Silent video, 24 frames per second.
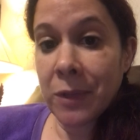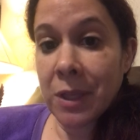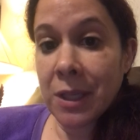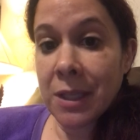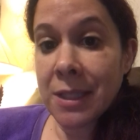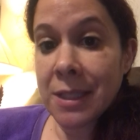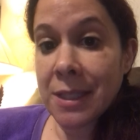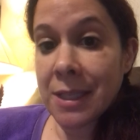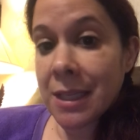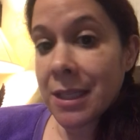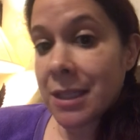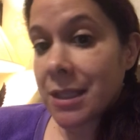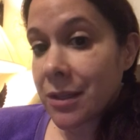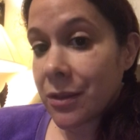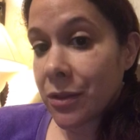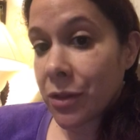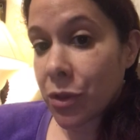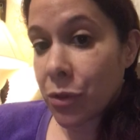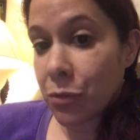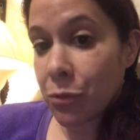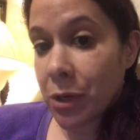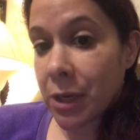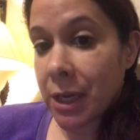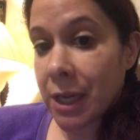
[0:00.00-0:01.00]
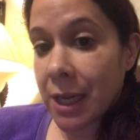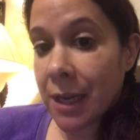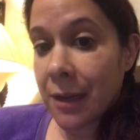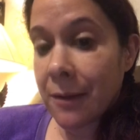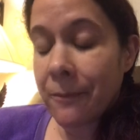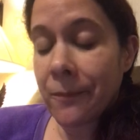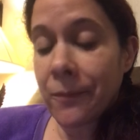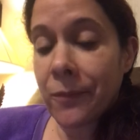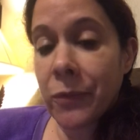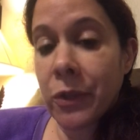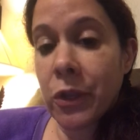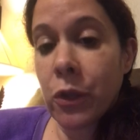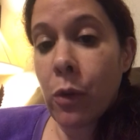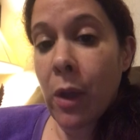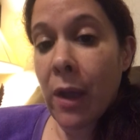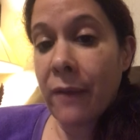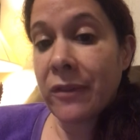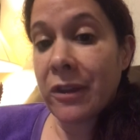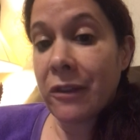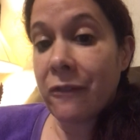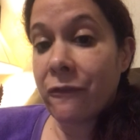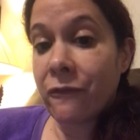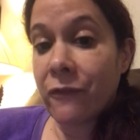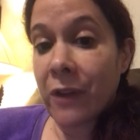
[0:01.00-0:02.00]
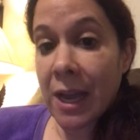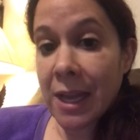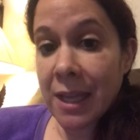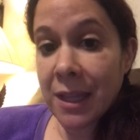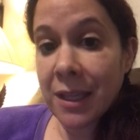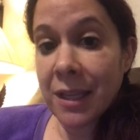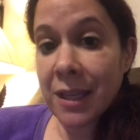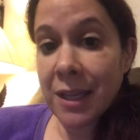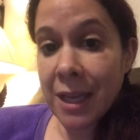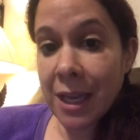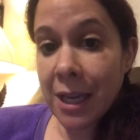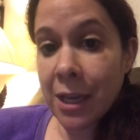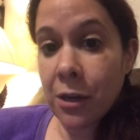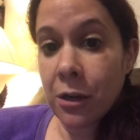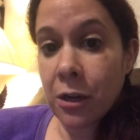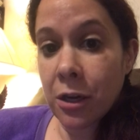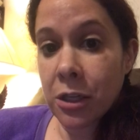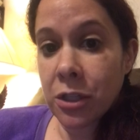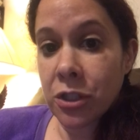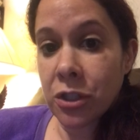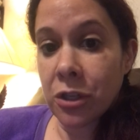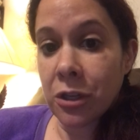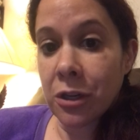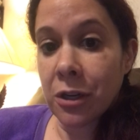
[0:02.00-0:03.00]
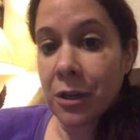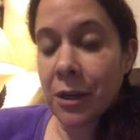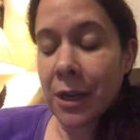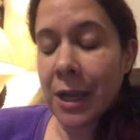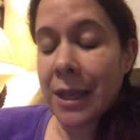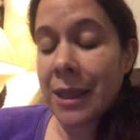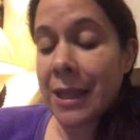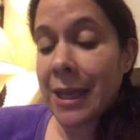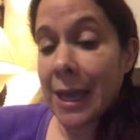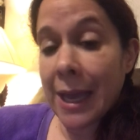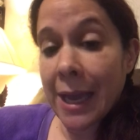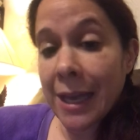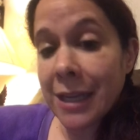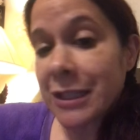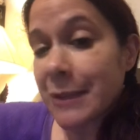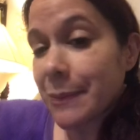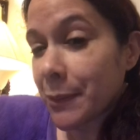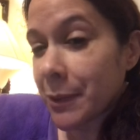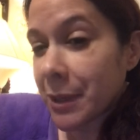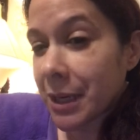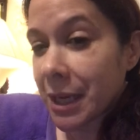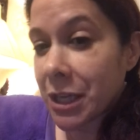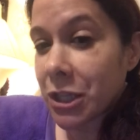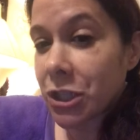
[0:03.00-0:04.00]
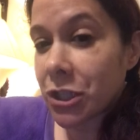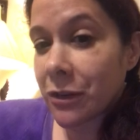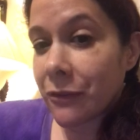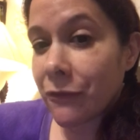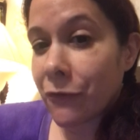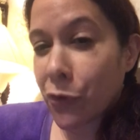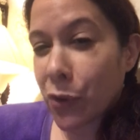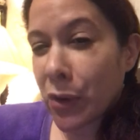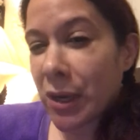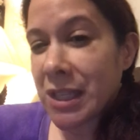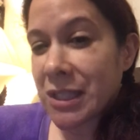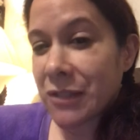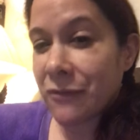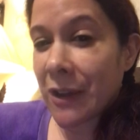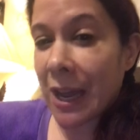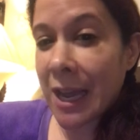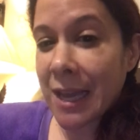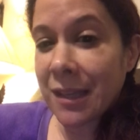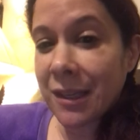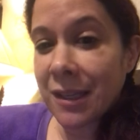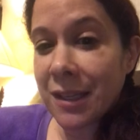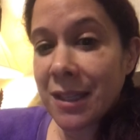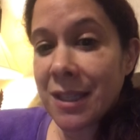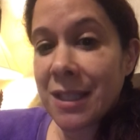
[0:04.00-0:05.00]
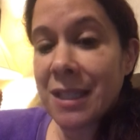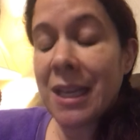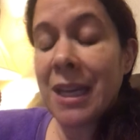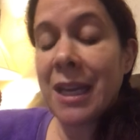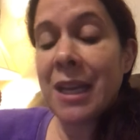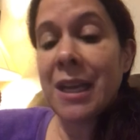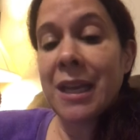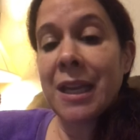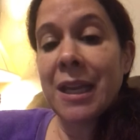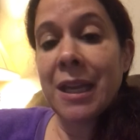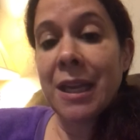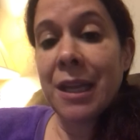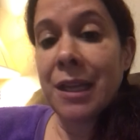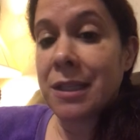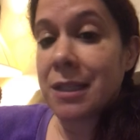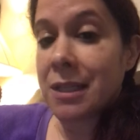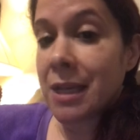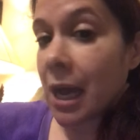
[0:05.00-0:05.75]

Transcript: Season 3, you have a violent character, and the explanation for his violence is